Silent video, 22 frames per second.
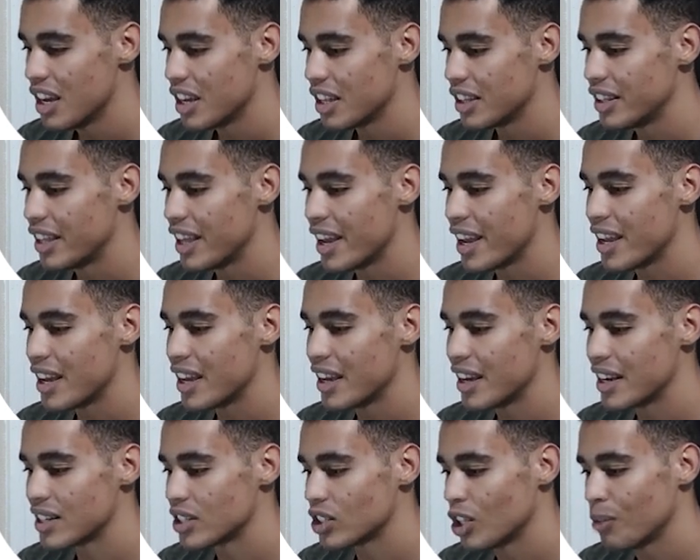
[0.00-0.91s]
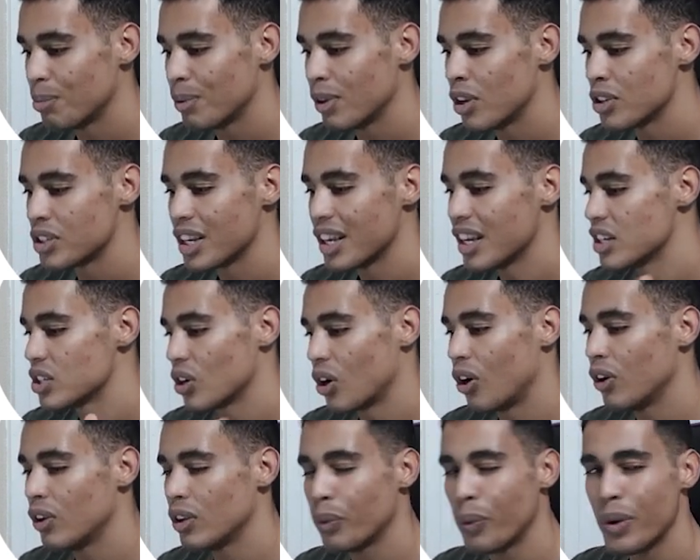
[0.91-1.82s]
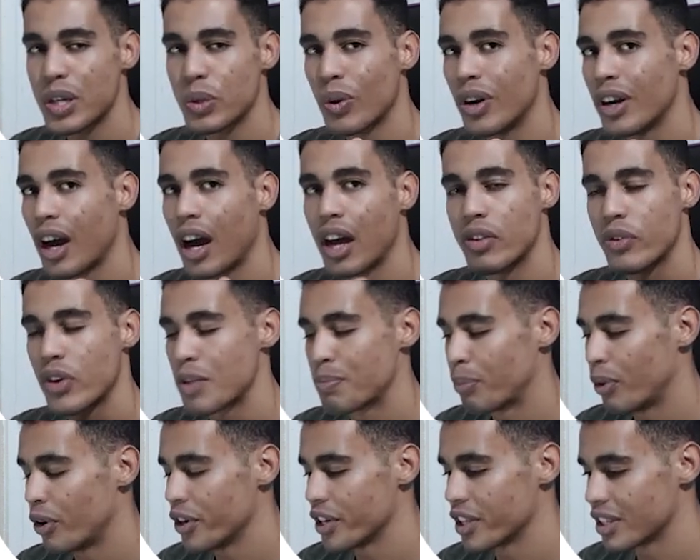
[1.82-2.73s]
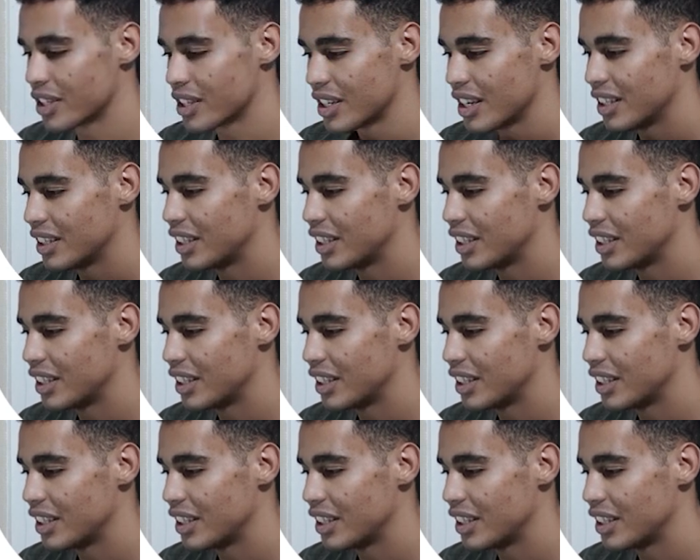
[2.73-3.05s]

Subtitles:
The stop loss is always 100 points.